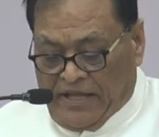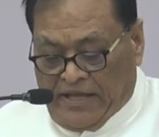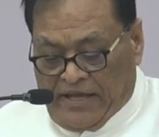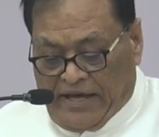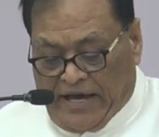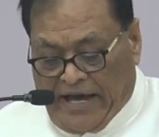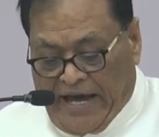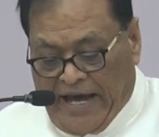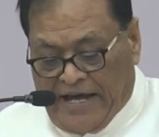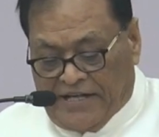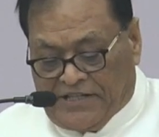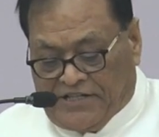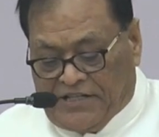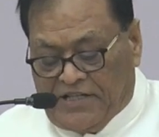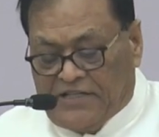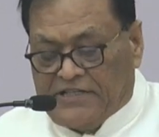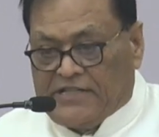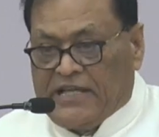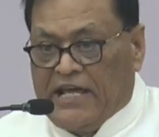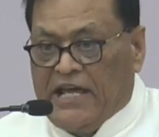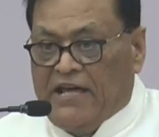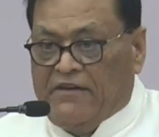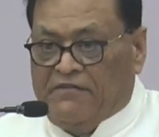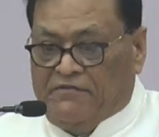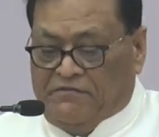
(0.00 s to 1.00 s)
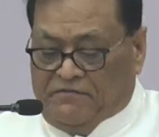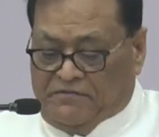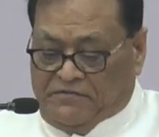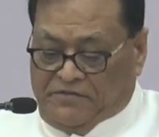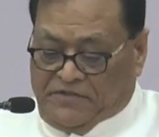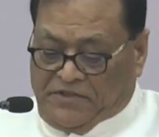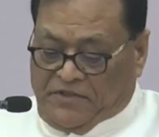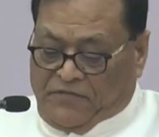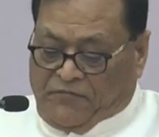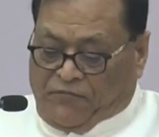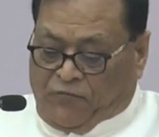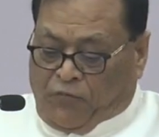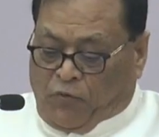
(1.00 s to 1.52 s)
IITs have
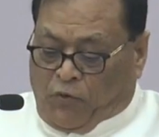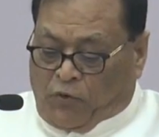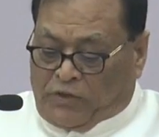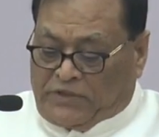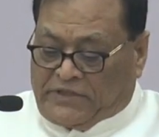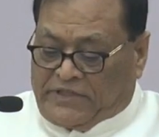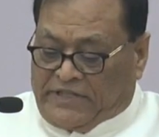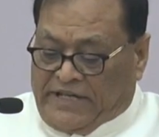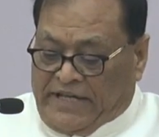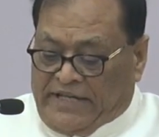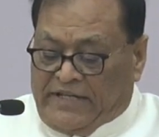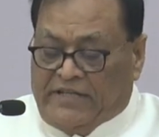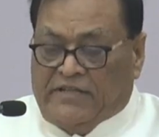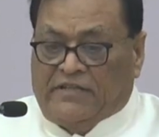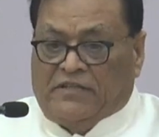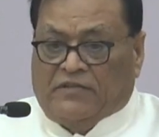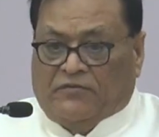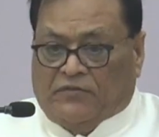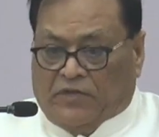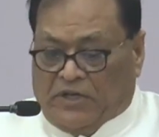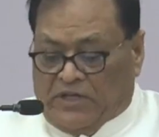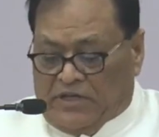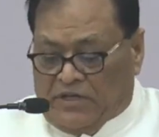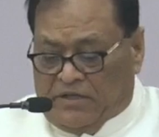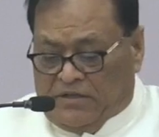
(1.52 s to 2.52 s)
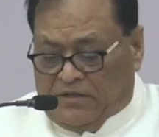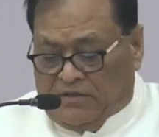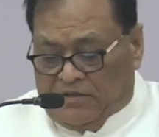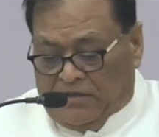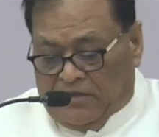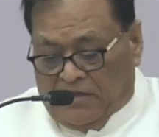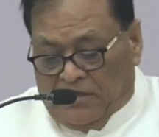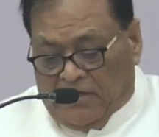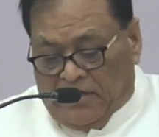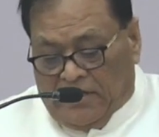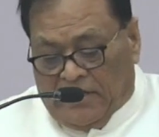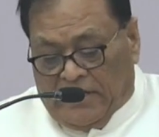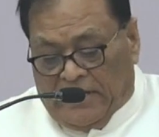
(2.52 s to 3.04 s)
the fourth rank in the world
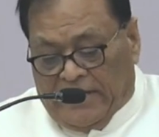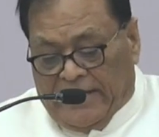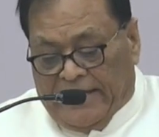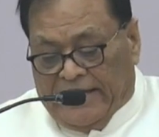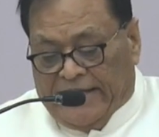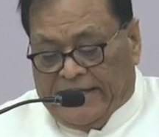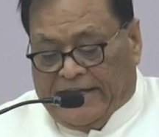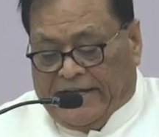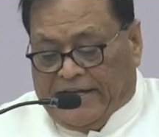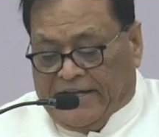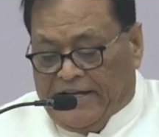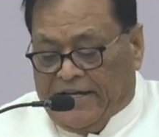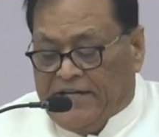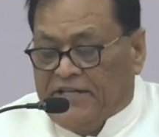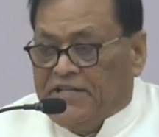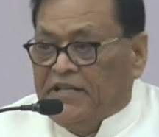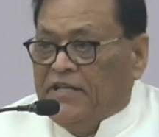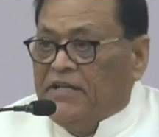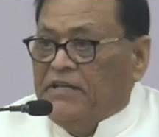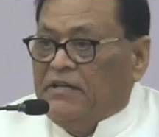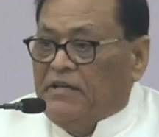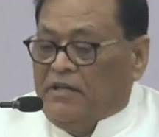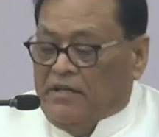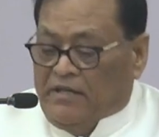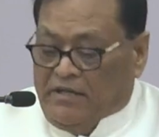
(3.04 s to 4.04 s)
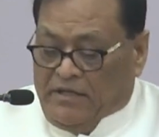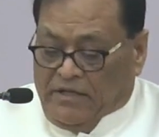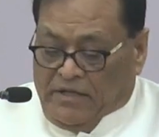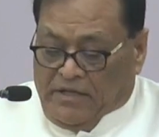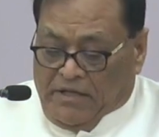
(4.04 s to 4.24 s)
in creating